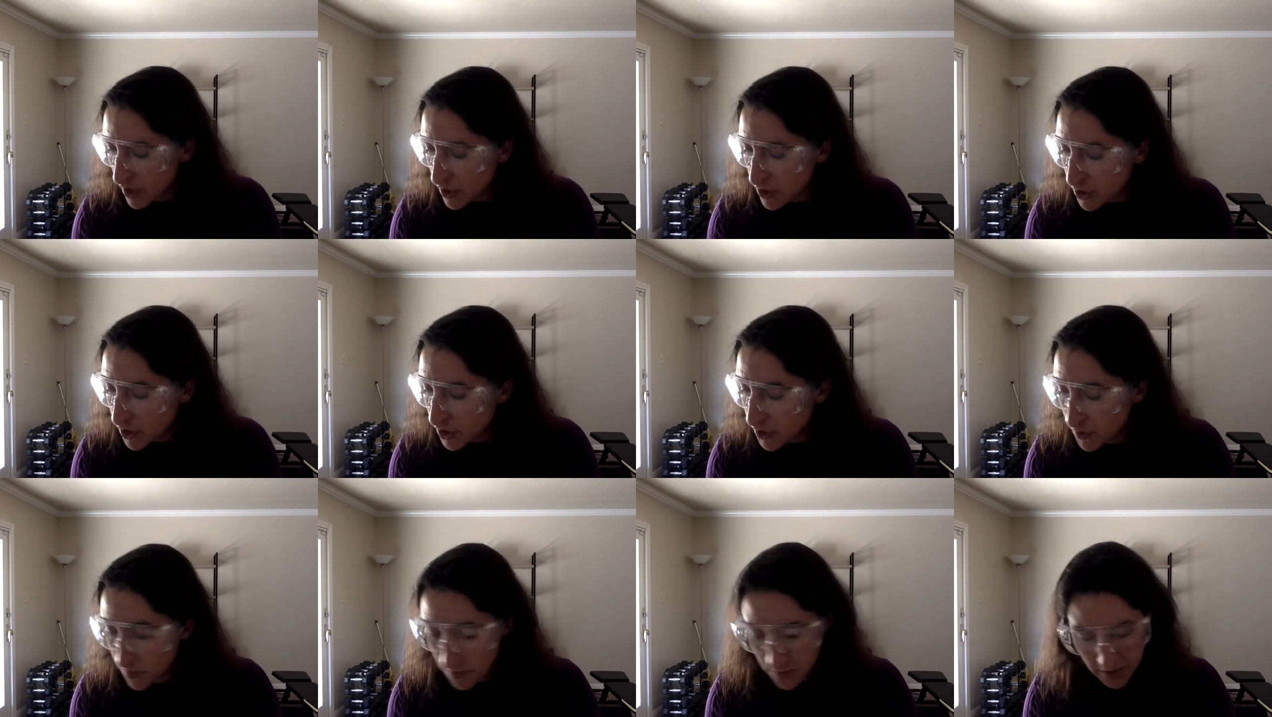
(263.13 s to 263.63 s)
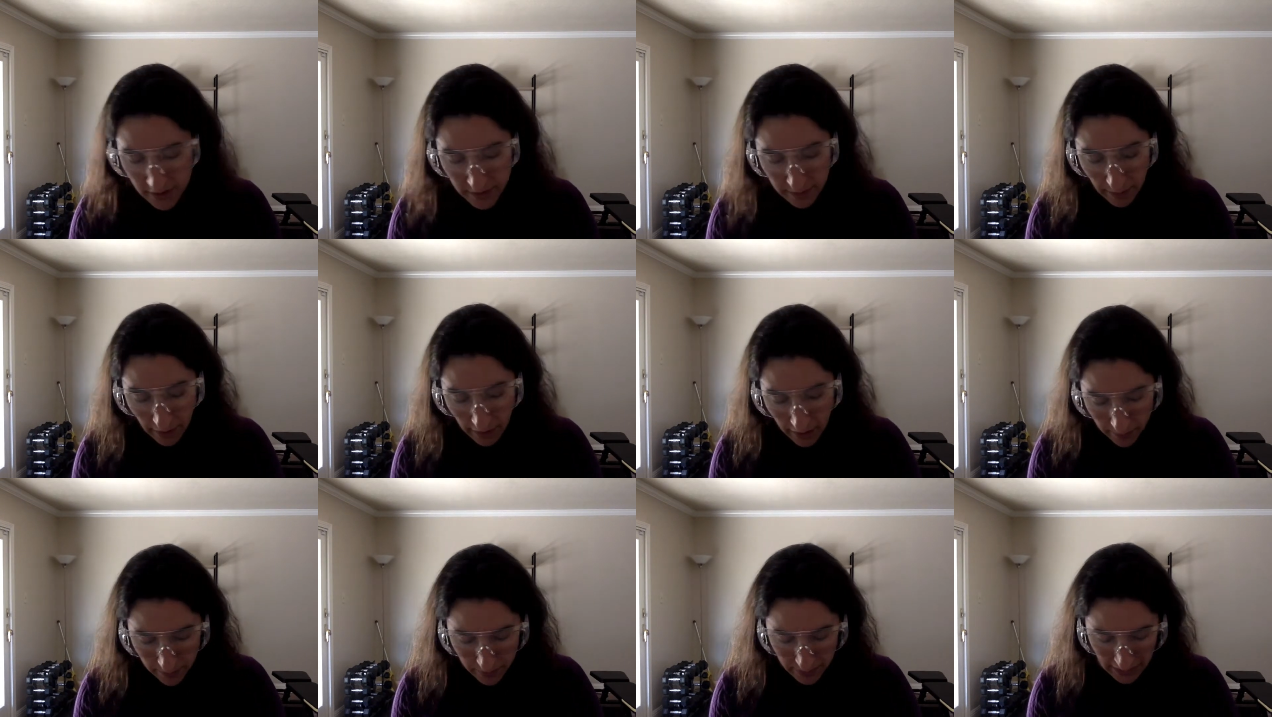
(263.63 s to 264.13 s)
2
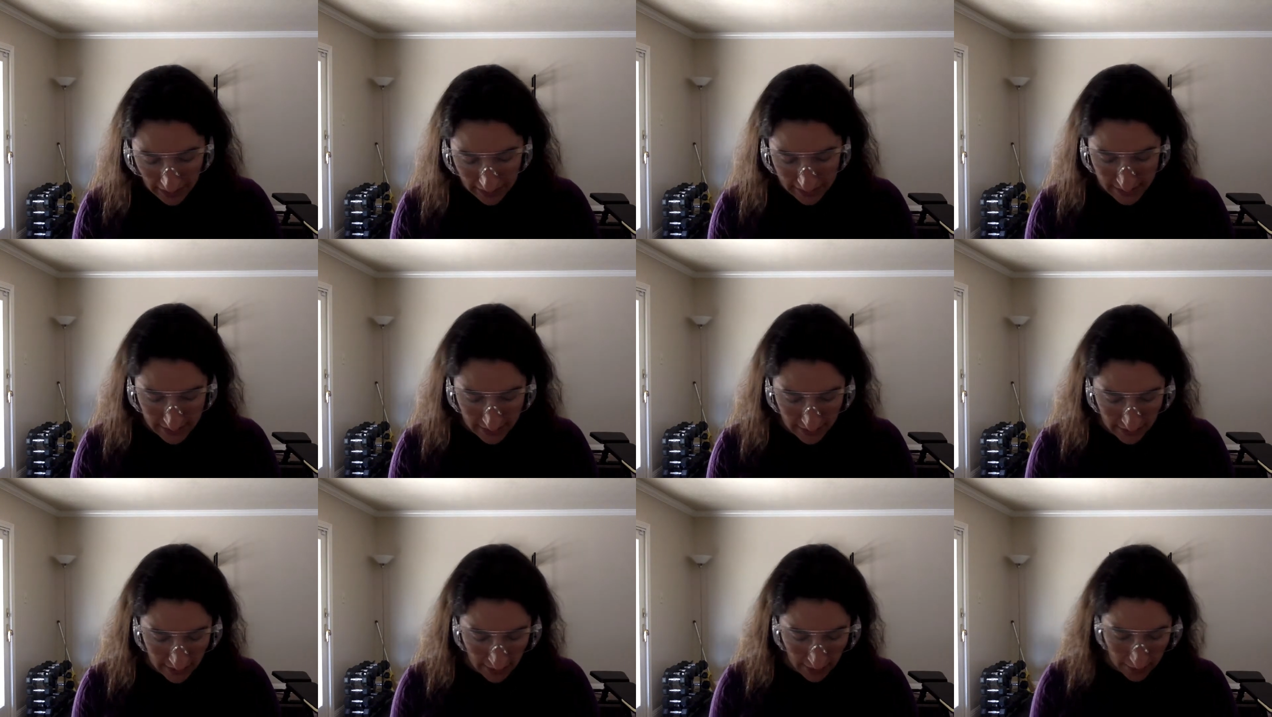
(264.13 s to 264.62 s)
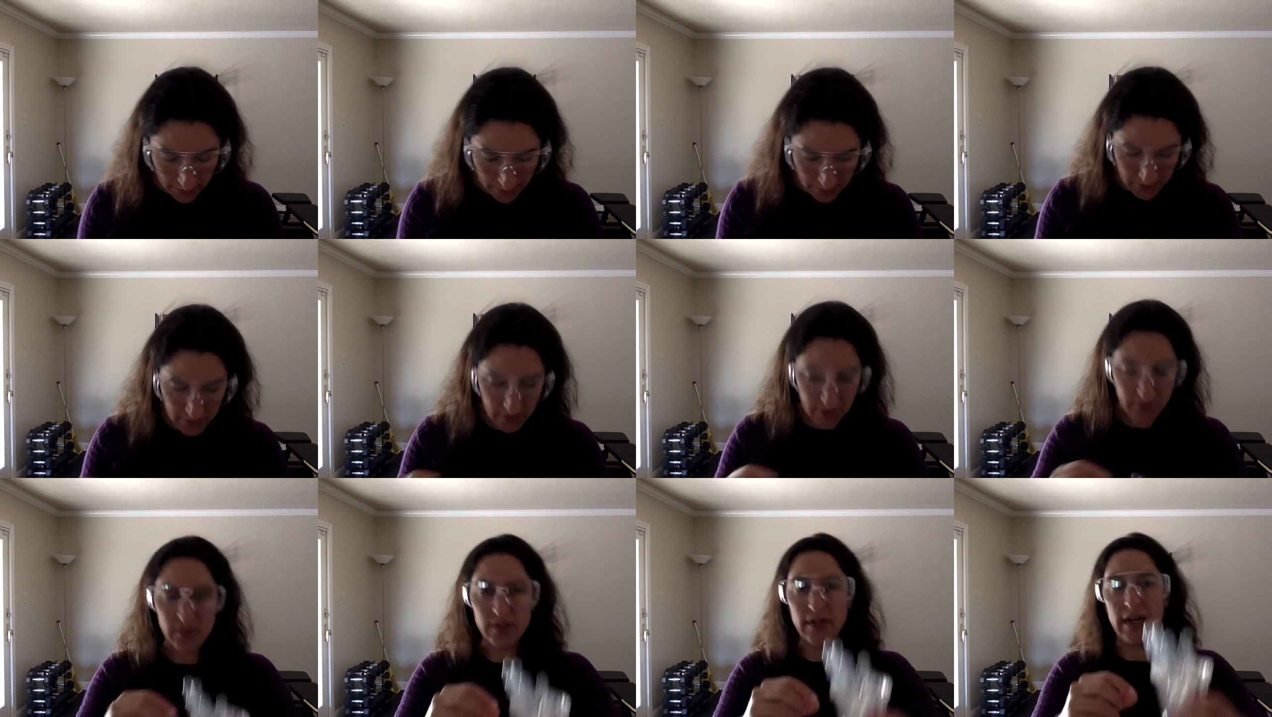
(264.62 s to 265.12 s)
small plastic cups.
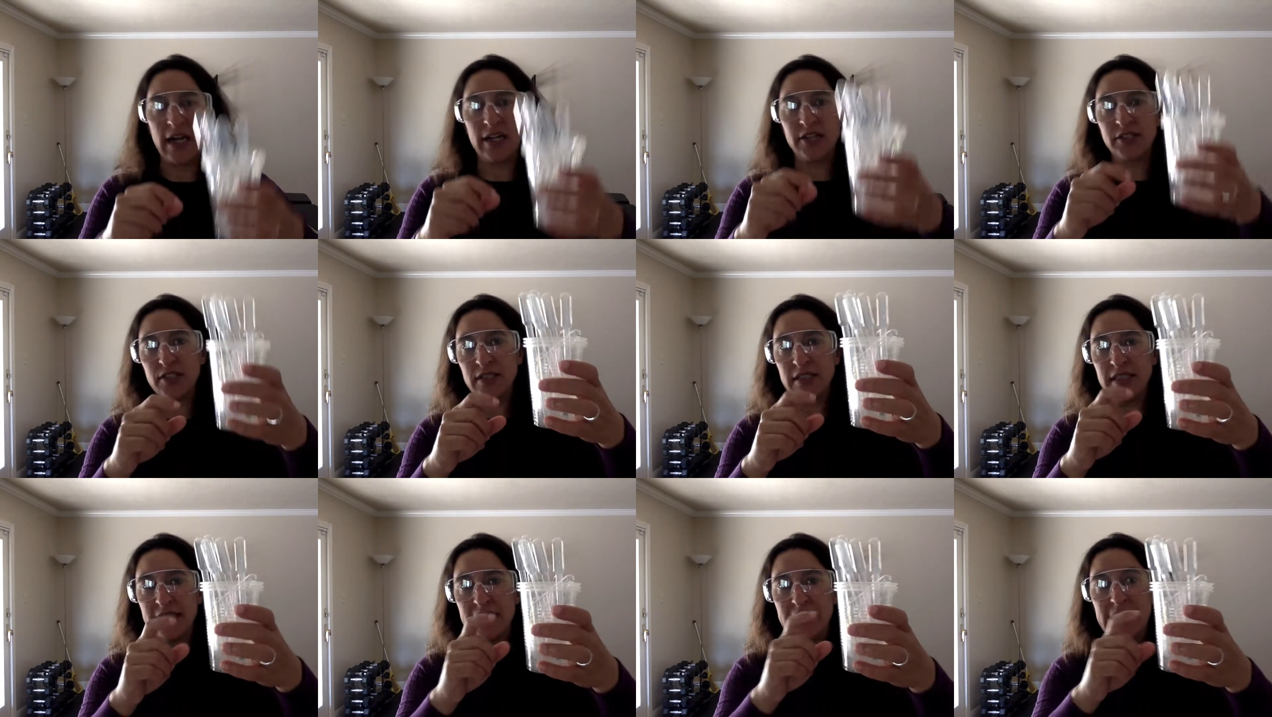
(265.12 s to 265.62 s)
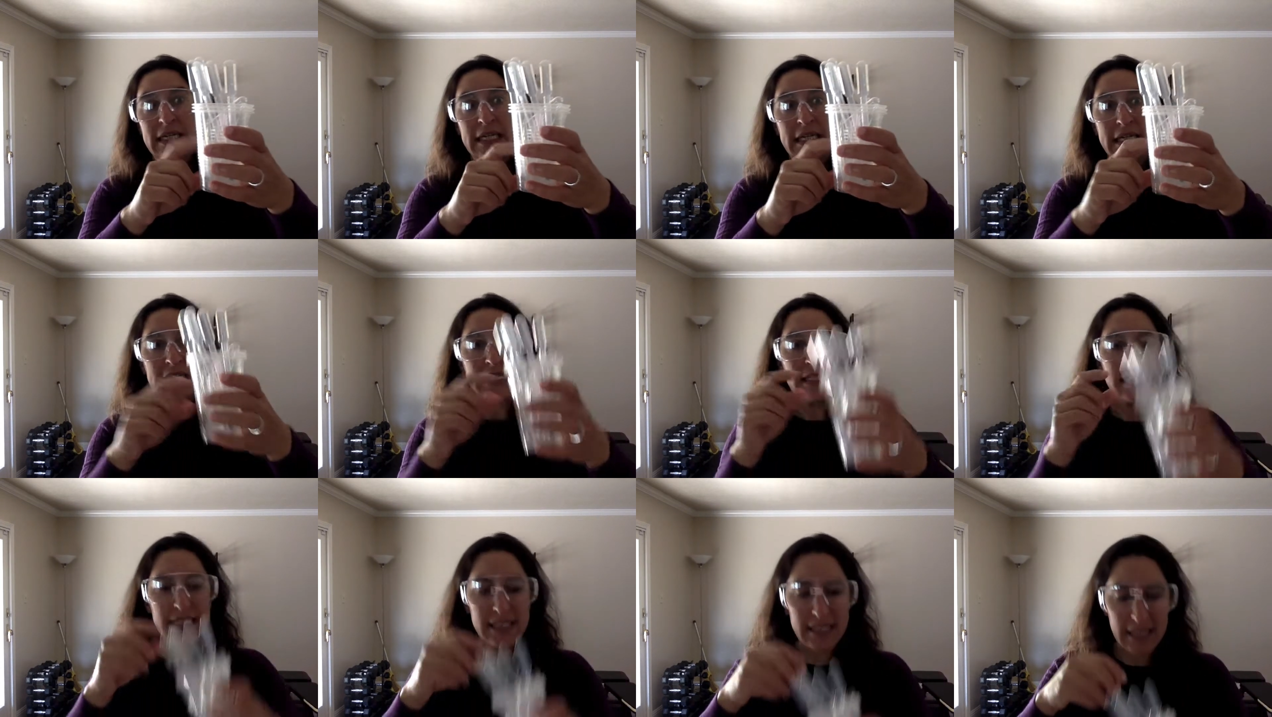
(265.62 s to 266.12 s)
Those are actually
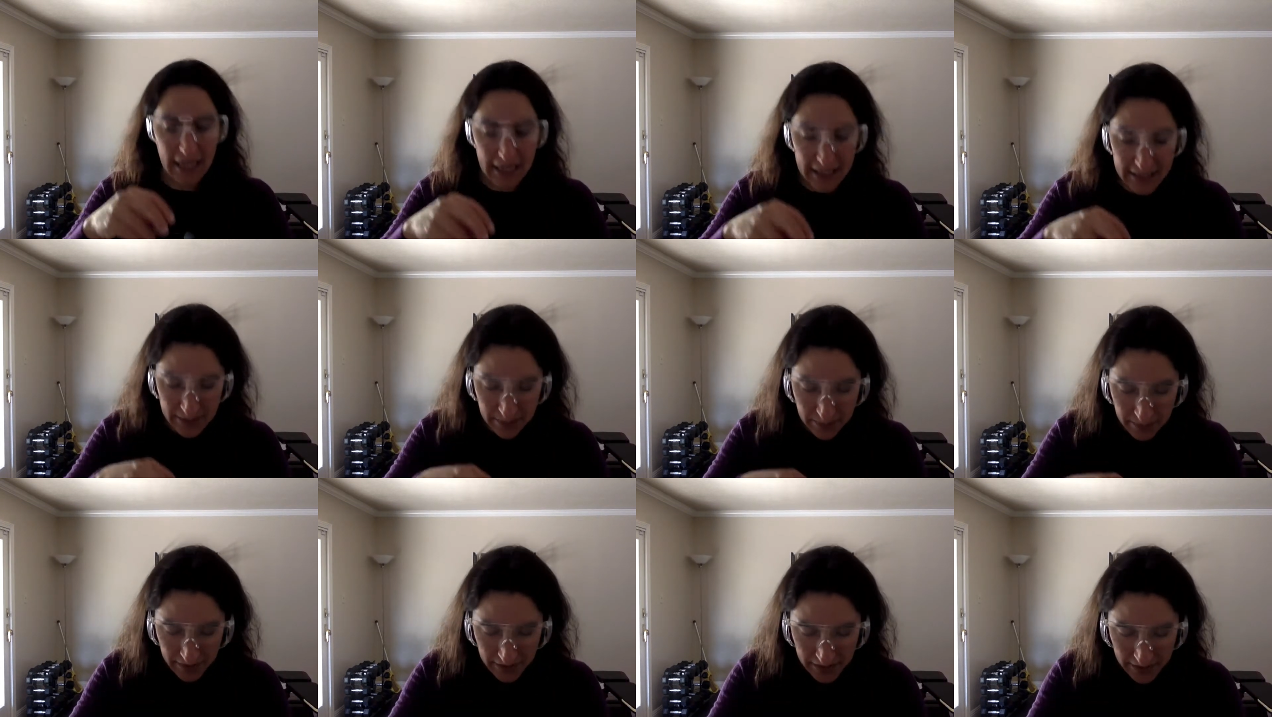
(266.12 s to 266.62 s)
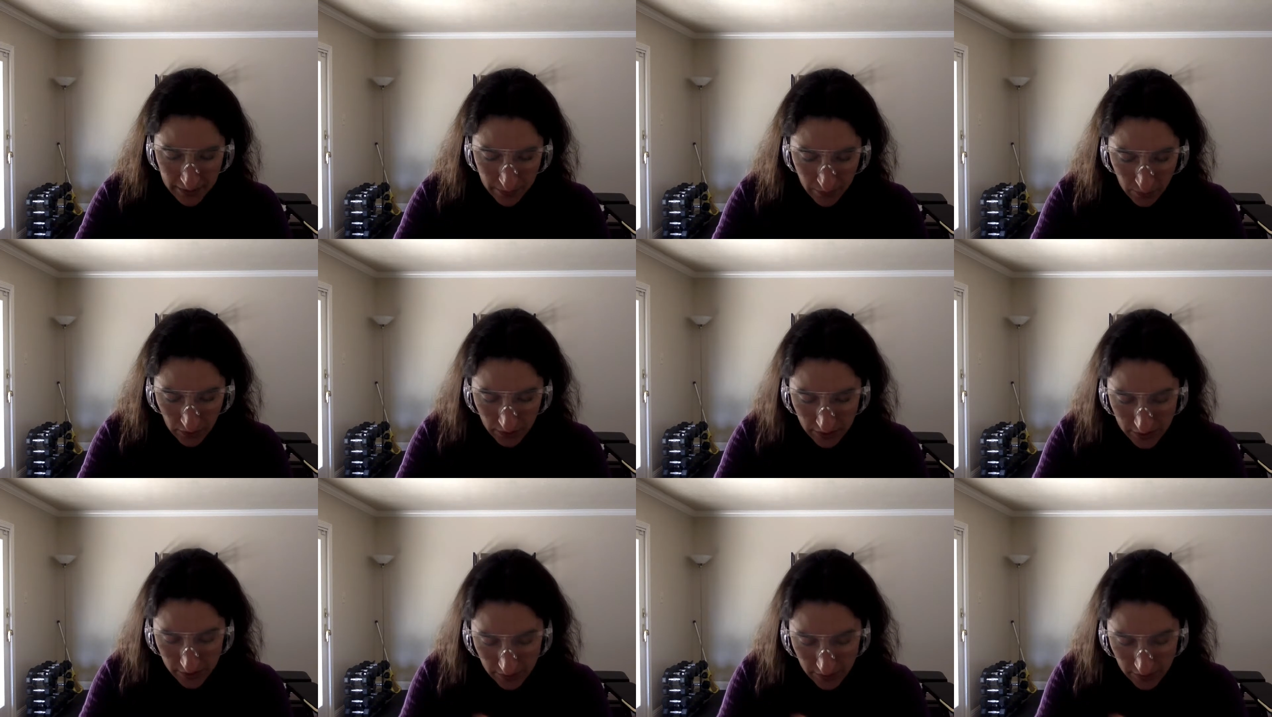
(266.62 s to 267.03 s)
inside the medium one,